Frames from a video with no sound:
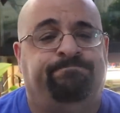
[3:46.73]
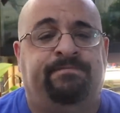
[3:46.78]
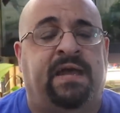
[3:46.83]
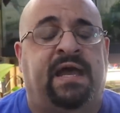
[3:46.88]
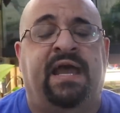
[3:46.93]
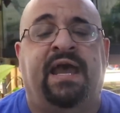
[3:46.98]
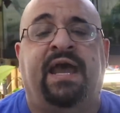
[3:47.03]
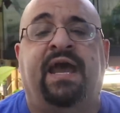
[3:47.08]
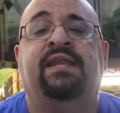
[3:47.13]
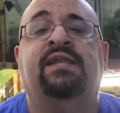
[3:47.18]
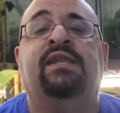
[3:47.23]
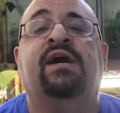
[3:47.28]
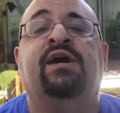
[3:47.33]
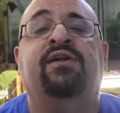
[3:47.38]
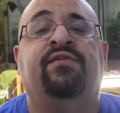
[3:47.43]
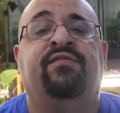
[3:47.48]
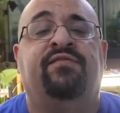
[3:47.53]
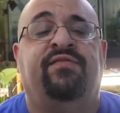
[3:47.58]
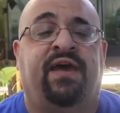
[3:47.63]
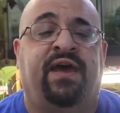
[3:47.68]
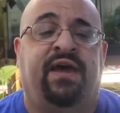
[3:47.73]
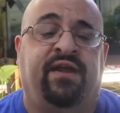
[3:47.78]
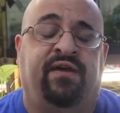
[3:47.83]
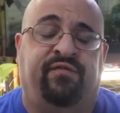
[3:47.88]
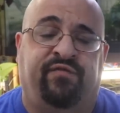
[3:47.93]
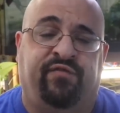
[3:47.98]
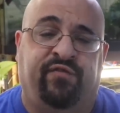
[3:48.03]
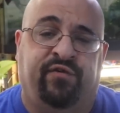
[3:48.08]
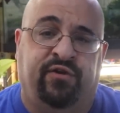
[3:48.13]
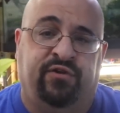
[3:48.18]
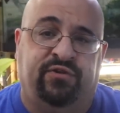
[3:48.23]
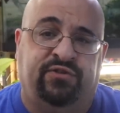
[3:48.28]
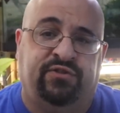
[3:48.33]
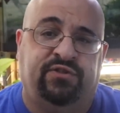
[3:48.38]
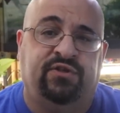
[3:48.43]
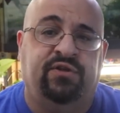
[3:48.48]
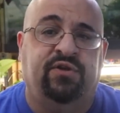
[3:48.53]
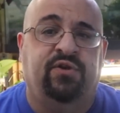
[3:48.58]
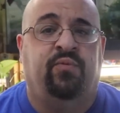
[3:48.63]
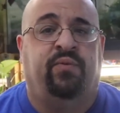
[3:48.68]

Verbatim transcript: I had none of that at first.